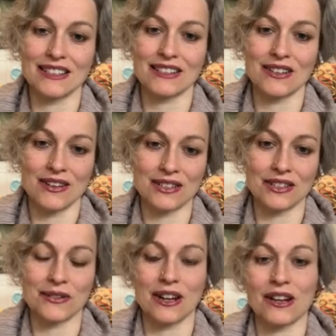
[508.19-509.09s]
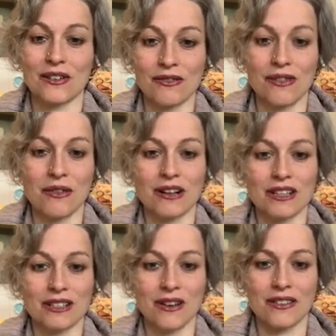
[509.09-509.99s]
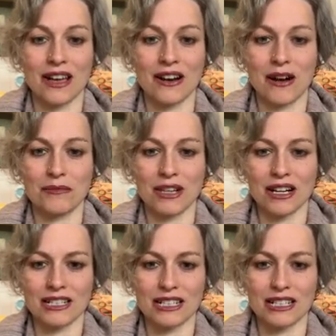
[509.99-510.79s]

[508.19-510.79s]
concentrated or focused on that object.